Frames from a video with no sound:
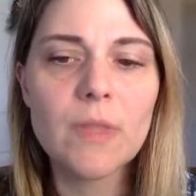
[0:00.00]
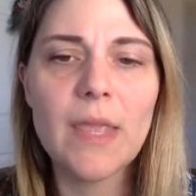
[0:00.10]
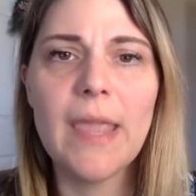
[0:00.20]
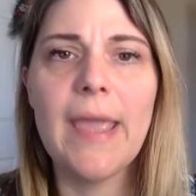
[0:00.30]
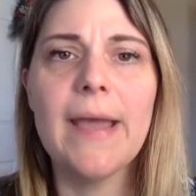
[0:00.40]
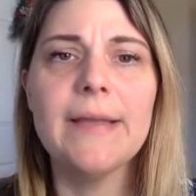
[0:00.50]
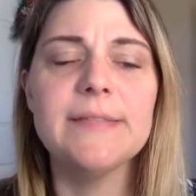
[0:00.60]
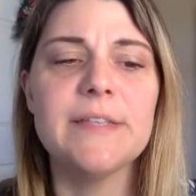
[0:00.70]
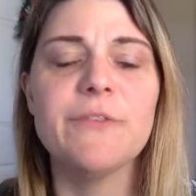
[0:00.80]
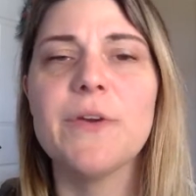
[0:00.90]

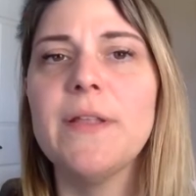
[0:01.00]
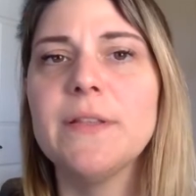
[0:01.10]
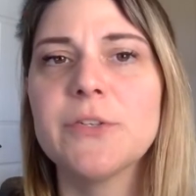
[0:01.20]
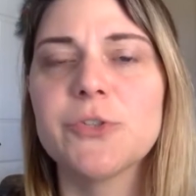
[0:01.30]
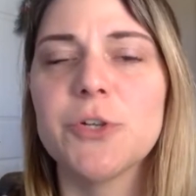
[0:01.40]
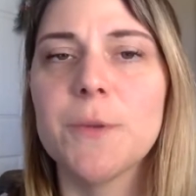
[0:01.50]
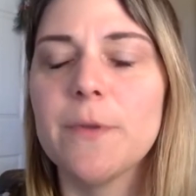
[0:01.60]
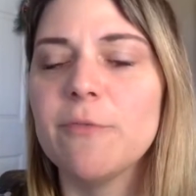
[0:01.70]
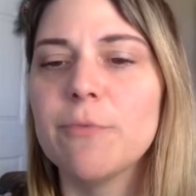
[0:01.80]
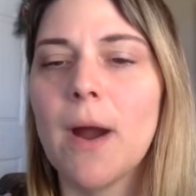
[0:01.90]
And if you're in this group,
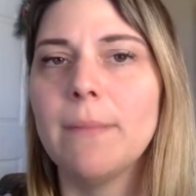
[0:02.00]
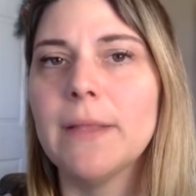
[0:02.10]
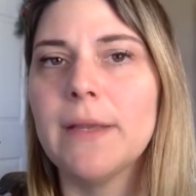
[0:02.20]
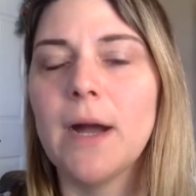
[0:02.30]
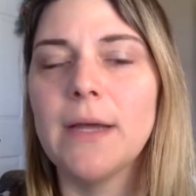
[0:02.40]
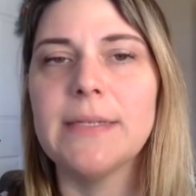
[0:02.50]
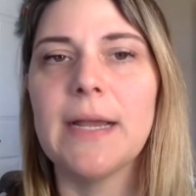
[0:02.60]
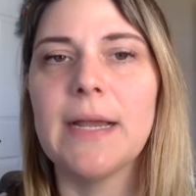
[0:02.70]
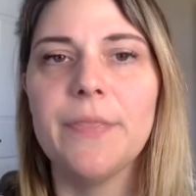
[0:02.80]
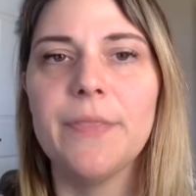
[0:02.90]
you've probably gone
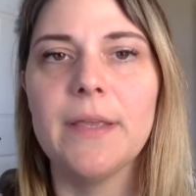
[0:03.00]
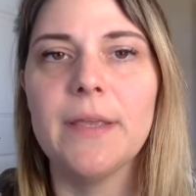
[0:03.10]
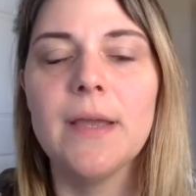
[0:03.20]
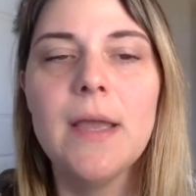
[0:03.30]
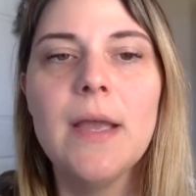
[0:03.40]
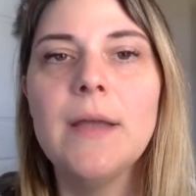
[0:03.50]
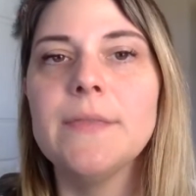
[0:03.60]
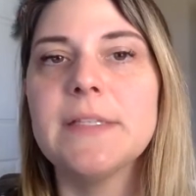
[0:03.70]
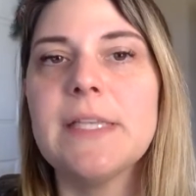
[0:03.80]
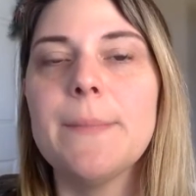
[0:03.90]
down the
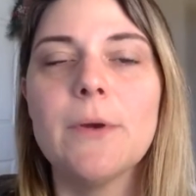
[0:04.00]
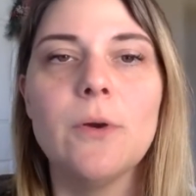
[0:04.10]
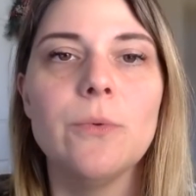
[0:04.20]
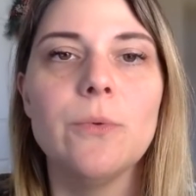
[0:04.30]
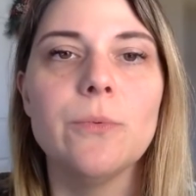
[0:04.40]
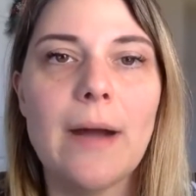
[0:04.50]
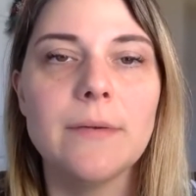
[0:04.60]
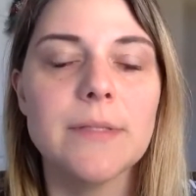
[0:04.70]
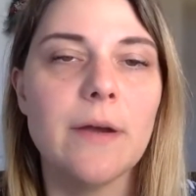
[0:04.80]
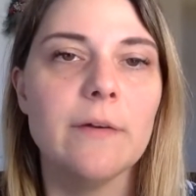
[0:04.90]
typical
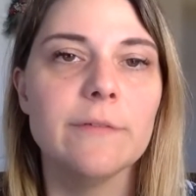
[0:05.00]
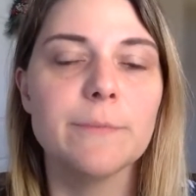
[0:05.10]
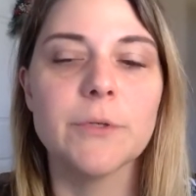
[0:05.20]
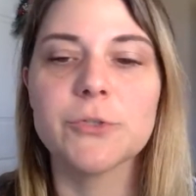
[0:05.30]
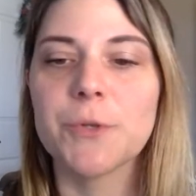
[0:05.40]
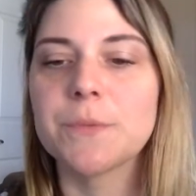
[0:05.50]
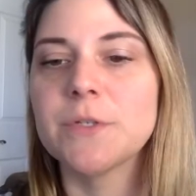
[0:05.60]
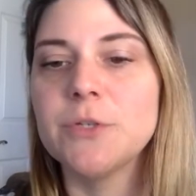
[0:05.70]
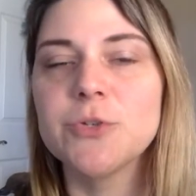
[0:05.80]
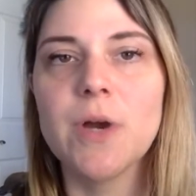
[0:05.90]
route of
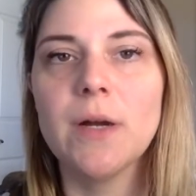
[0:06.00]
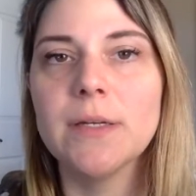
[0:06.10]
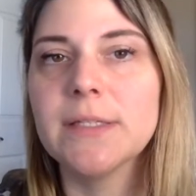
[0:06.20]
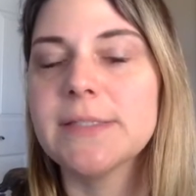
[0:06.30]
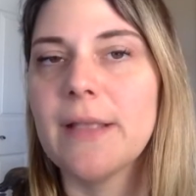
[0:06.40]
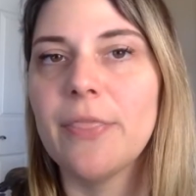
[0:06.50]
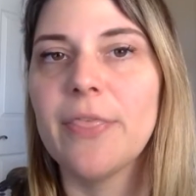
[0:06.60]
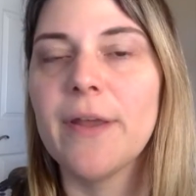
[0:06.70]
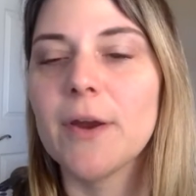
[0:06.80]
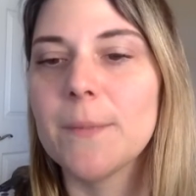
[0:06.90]
prescription drugs and
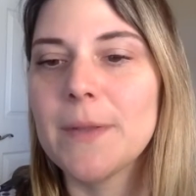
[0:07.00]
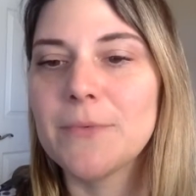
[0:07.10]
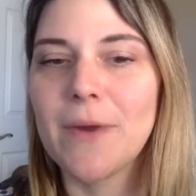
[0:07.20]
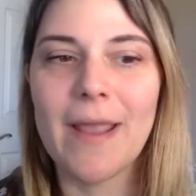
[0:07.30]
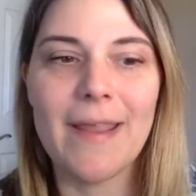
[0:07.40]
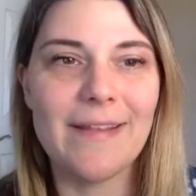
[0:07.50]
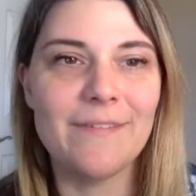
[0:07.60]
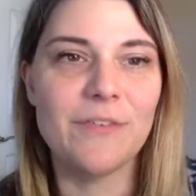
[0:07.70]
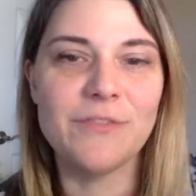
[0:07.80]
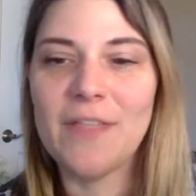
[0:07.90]
therapy, right? If
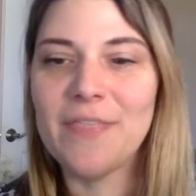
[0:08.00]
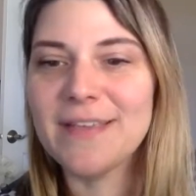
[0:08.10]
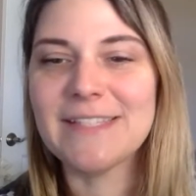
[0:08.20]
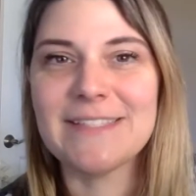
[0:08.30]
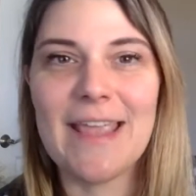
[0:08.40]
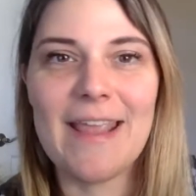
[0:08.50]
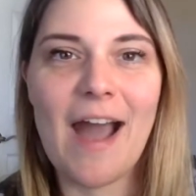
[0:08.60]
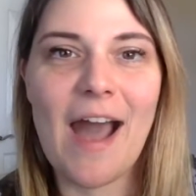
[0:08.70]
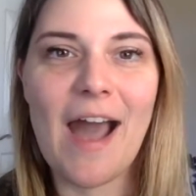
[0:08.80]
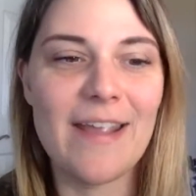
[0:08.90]
you've done this, say
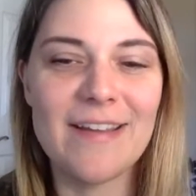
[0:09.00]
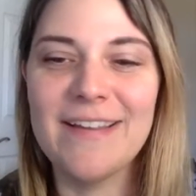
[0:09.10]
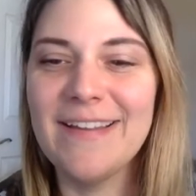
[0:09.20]
I.